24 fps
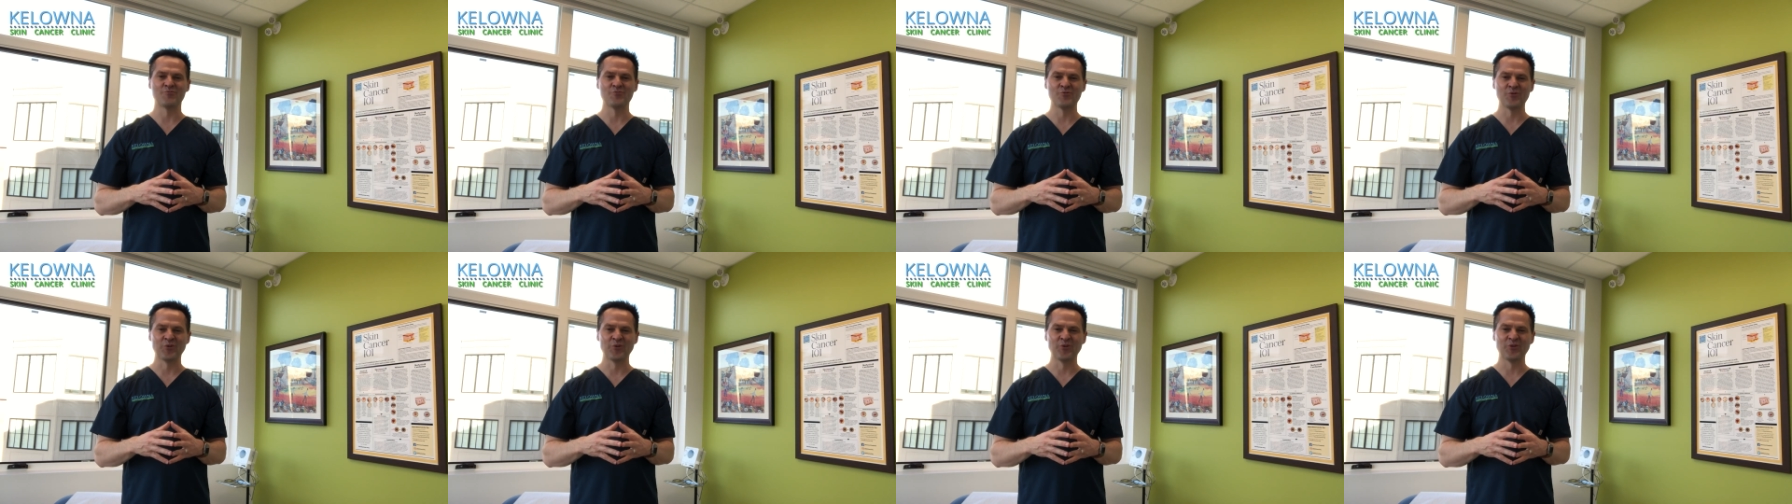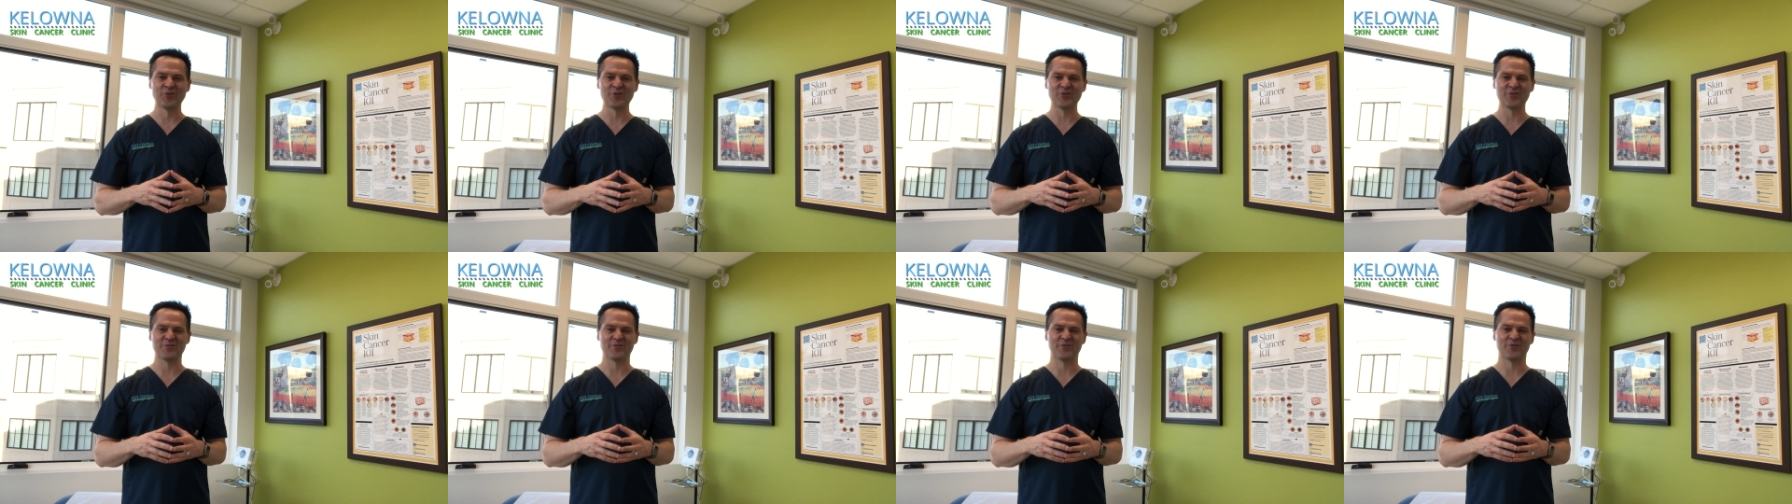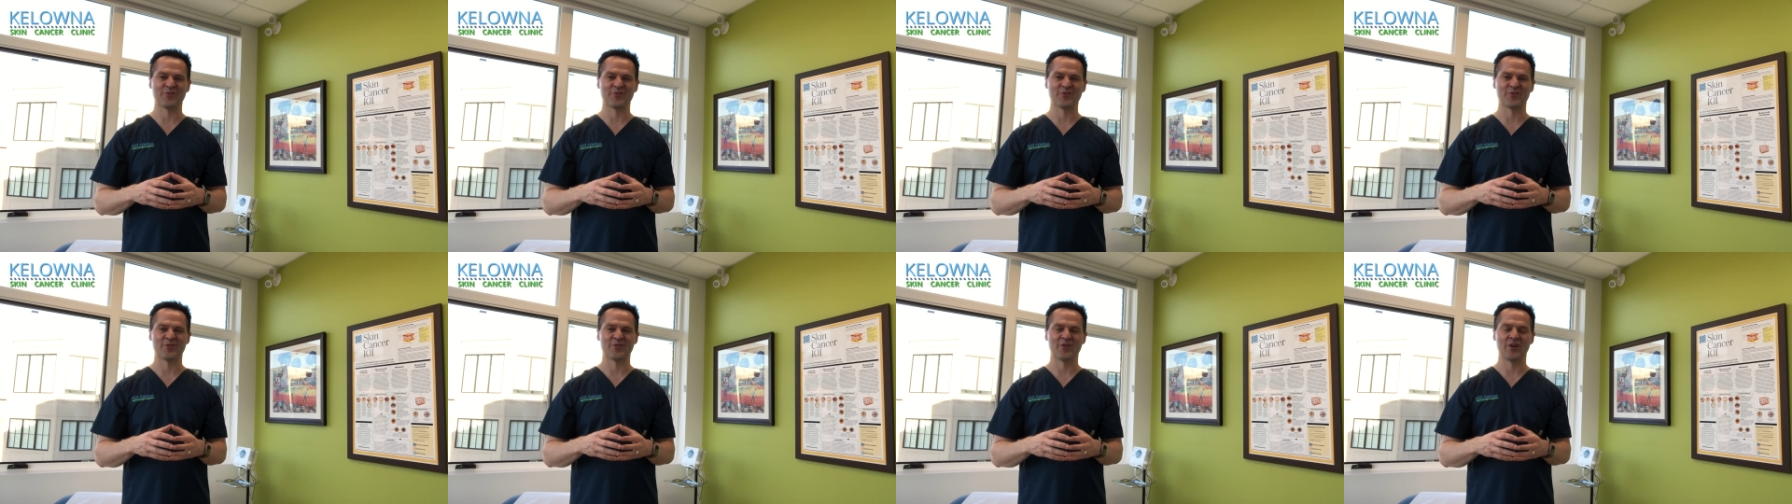rules
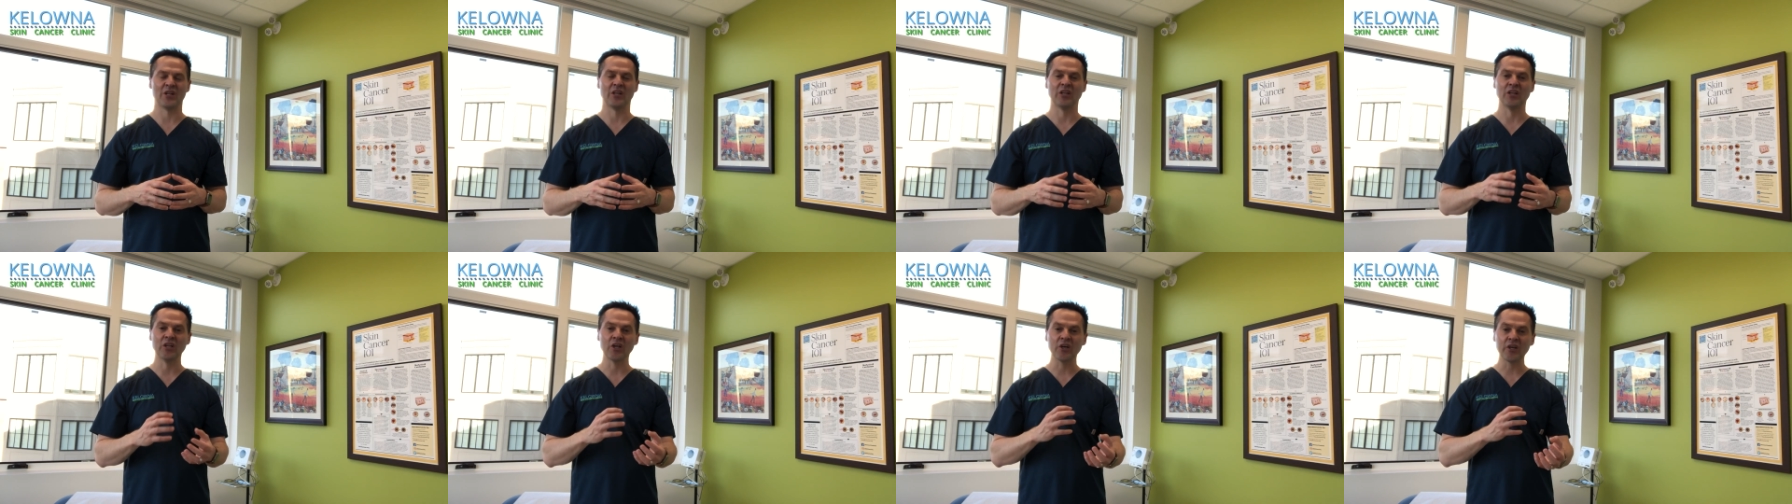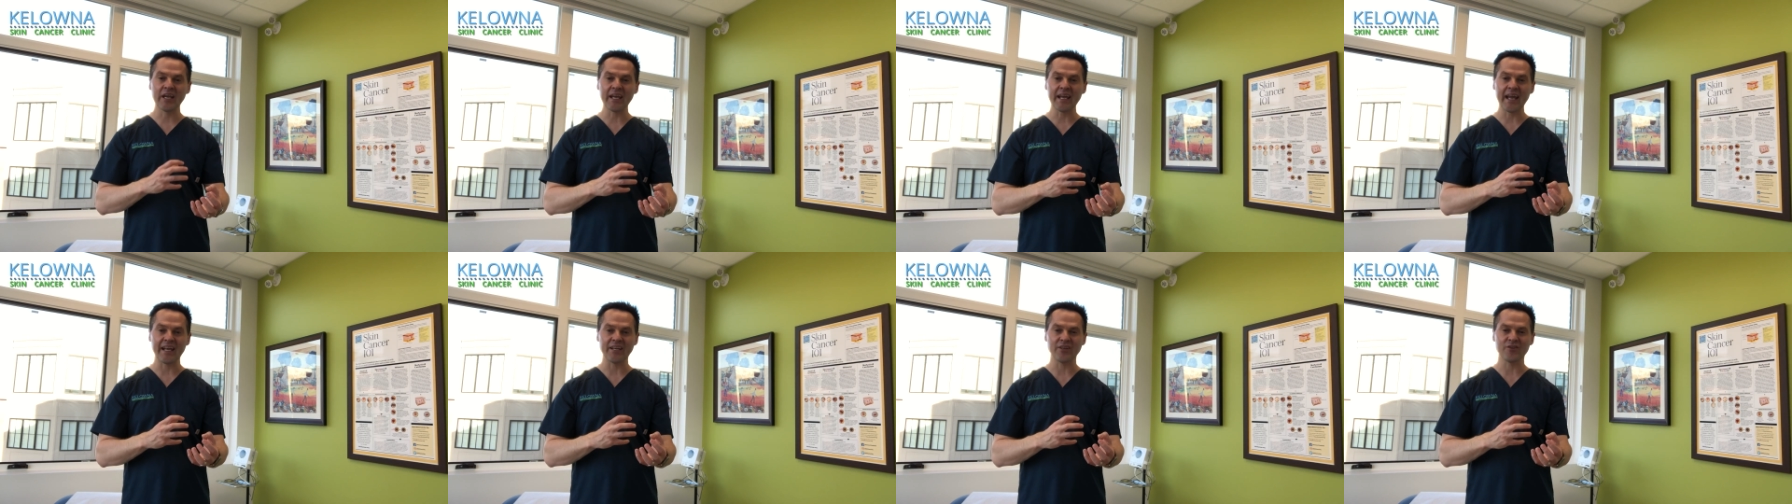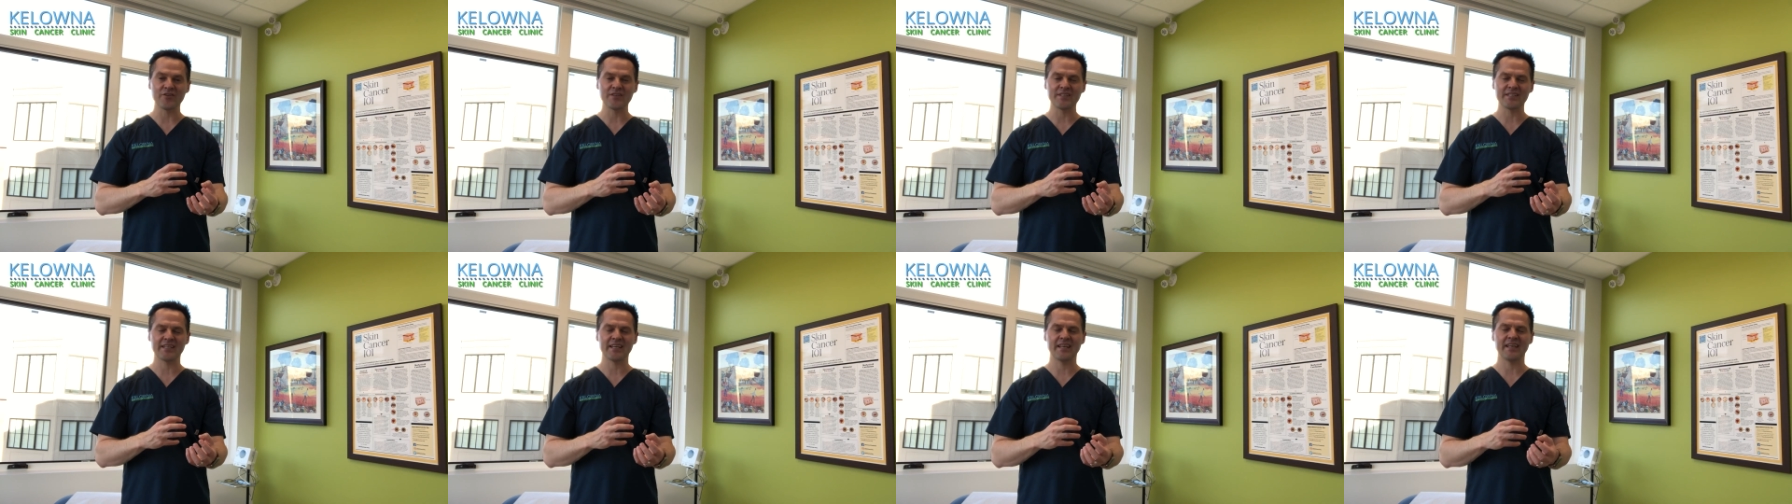for looking at
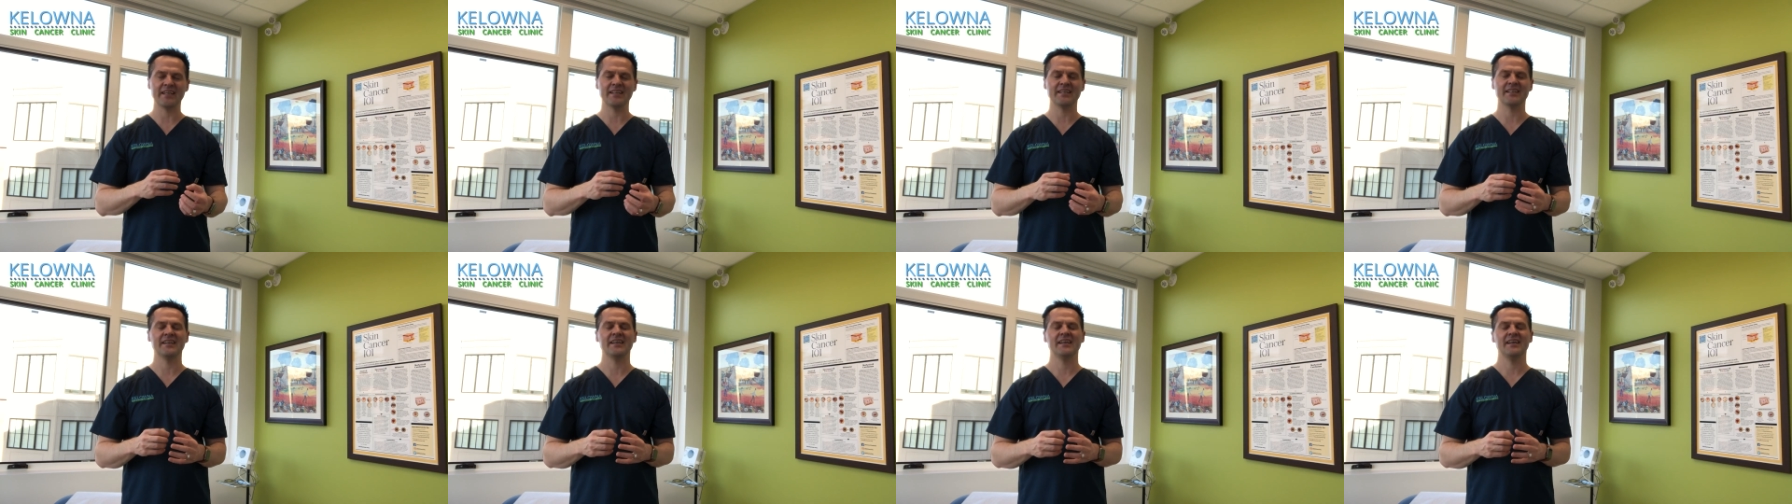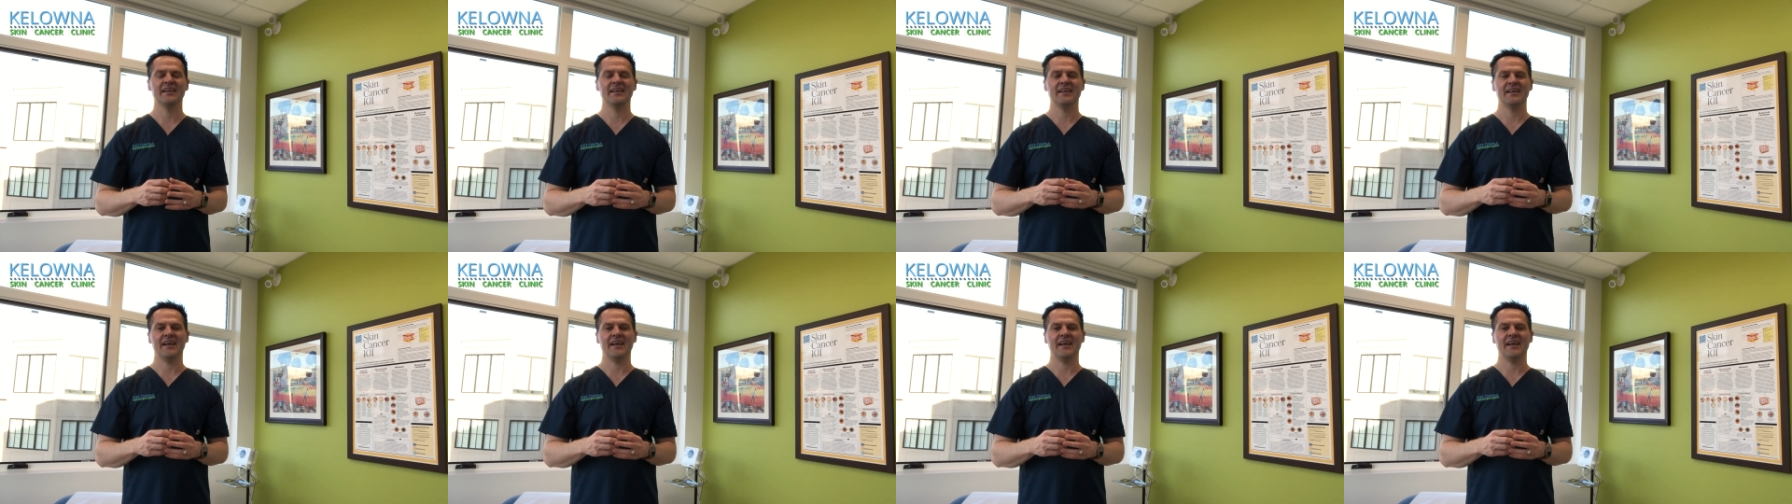your skin